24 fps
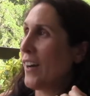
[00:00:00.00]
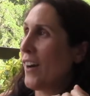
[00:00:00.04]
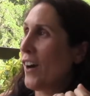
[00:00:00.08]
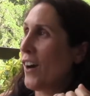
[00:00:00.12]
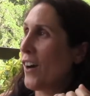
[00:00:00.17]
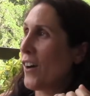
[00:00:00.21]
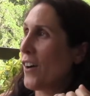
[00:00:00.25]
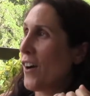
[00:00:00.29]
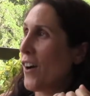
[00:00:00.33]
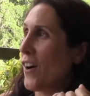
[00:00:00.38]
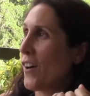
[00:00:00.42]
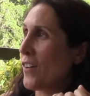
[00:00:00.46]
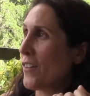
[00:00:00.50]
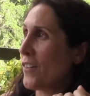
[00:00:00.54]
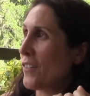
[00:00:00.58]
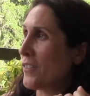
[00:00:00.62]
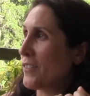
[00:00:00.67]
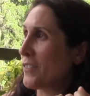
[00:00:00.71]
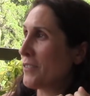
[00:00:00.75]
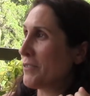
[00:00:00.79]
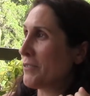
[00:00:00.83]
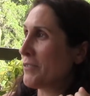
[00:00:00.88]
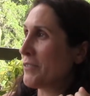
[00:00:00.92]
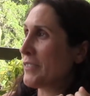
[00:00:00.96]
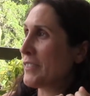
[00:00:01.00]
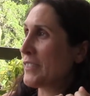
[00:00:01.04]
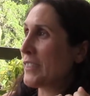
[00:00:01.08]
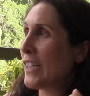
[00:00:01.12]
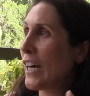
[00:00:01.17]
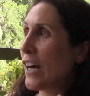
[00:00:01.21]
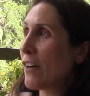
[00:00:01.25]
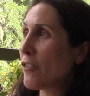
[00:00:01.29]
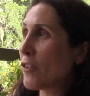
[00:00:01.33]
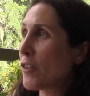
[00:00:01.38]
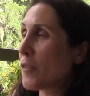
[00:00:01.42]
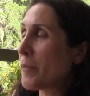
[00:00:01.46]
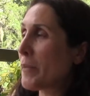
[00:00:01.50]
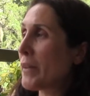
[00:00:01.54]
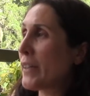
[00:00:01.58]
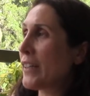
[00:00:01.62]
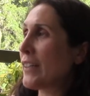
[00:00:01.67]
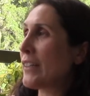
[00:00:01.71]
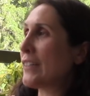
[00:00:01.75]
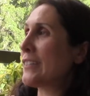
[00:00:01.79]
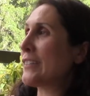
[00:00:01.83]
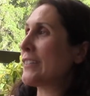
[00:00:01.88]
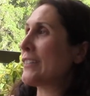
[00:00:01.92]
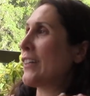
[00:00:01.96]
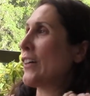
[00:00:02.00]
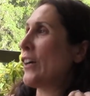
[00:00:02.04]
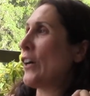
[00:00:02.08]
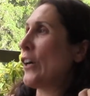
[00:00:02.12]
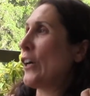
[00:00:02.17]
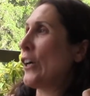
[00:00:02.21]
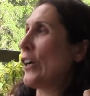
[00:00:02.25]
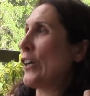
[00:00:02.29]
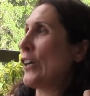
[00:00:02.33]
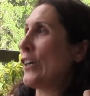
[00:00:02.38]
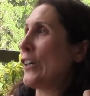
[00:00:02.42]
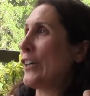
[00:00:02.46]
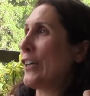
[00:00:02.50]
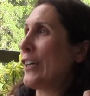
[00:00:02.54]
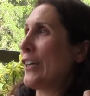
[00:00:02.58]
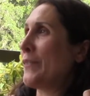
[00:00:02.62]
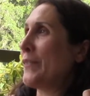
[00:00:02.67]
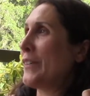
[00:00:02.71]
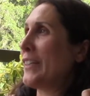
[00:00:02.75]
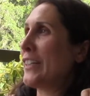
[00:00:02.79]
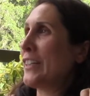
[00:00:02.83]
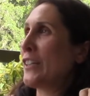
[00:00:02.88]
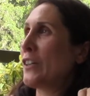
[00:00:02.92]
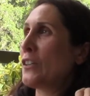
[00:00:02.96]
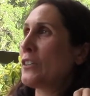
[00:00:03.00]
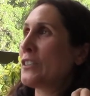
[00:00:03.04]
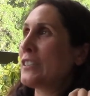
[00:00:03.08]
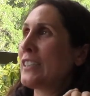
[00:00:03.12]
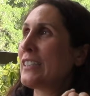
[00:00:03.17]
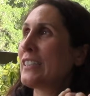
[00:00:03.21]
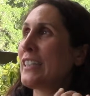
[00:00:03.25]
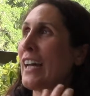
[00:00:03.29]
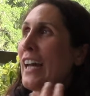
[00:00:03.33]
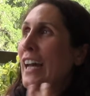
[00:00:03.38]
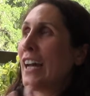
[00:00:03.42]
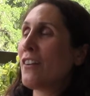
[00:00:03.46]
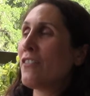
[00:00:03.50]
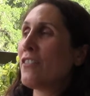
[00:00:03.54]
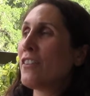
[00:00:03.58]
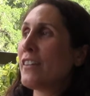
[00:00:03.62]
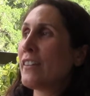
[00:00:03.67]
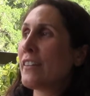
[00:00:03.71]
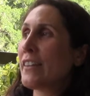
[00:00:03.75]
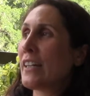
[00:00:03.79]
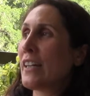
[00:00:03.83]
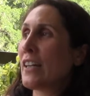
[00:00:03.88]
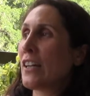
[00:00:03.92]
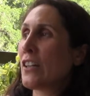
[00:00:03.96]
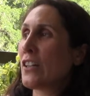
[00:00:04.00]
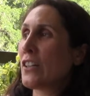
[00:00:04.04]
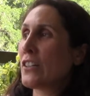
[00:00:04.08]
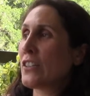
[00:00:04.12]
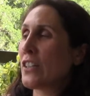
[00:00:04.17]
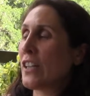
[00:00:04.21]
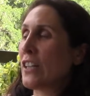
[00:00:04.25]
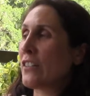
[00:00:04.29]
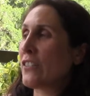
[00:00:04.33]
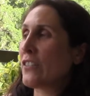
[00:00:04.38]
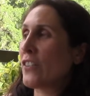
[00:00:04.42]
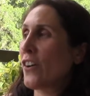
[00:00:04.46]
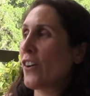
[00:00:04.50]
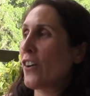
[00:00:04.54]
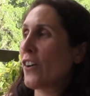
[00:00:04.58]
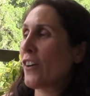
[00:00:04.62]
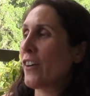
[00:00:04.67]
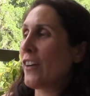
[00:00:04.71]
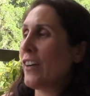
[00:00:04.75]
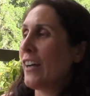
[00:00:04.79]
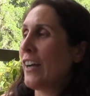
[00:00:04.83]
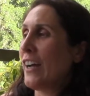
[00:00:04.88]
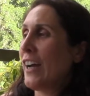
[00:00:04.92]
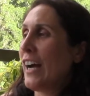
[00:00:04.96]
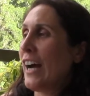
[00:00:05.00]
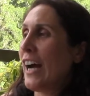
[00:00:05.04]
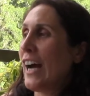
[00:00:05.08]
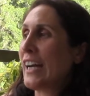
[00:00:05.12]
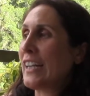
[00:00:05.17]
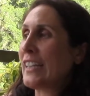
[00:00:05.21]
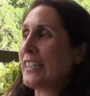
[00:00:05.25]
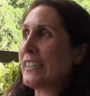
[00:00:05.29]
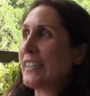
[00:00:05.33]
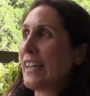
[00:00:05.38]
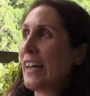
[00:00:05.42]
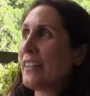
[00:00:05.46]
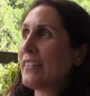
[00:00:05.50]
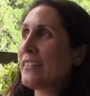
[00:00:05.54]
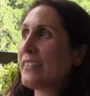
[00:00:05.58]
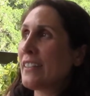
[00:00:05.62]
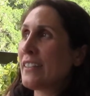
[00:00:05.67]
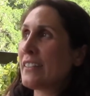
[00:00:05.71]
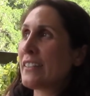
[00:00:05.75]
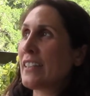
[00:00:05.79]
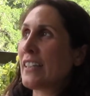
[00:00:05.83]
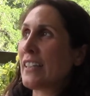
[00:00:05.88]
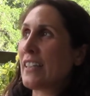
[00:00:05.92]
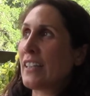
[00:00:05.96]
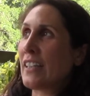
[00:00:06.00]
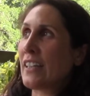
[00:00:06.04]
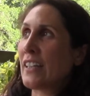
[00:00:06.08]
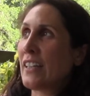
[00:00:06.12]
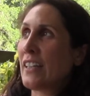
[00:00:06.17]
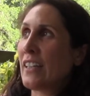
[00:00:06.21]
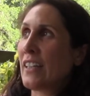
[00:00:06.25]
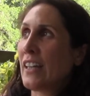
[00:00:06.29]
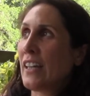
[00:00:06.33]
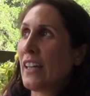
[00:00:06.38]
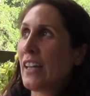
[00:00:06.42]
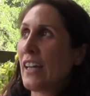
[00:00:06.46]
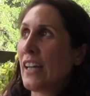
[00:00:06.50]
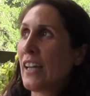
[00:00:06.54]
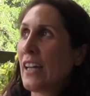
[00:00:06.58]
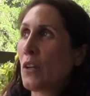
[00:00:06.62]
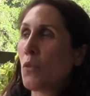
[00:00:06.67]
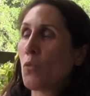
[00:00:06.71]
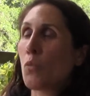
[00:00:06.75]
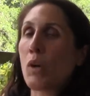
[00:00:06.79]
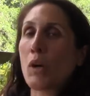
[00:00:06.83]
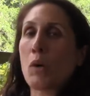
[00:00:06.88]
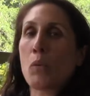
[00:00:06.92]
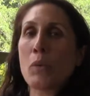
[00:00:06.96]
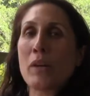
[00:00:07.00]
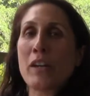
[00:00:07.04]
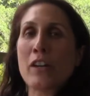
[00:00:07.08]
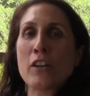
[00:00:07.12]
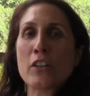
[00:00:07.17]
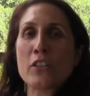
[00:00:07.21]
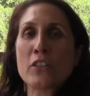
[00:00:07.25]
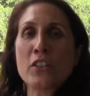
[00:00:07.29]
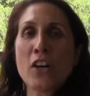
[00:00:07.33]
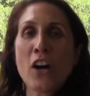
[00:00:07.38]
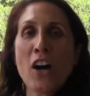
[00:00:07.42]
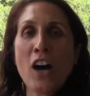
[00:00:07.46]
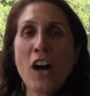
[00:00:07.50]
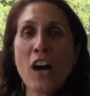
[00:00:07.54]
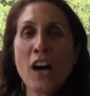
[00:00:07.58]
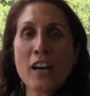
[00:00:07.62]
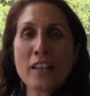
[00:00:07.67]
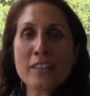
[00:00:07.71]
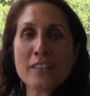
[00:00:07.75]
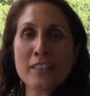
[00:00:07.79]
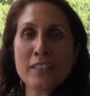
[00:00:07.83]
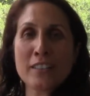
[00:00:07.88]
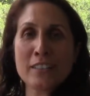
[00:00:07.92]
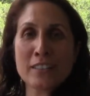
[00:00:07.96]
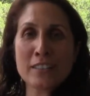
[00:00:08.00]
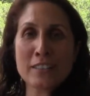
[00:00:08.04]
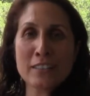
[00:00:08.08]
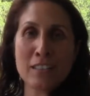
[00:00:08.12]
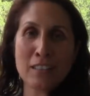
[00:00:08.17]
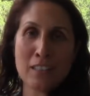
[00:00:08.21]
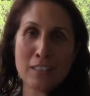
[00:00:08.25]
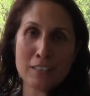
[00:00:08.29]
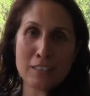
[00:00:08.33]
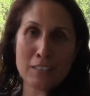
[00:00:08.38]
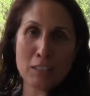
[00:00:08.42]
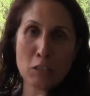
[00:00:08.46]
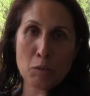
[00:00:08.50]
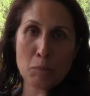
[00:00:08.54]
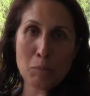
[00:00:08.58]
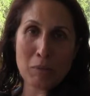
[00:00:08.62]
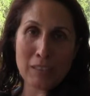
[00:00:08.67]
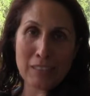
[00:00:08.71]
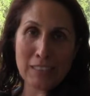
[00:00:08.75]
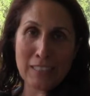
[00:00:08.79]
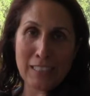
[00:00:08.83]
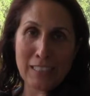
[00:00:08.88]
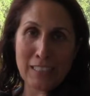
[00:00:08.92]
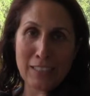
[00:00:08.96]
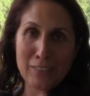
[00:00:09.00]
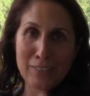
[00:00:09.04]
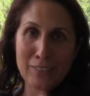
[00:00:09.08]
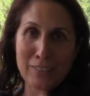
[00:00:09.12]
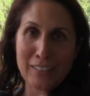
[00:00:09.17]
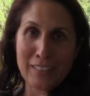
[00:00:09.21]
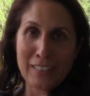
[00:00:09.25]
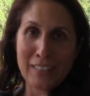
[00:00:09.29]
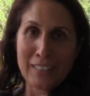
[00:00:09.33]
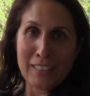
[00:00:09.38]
our government, it goes into everything. It's our identity in what we are taught to believe.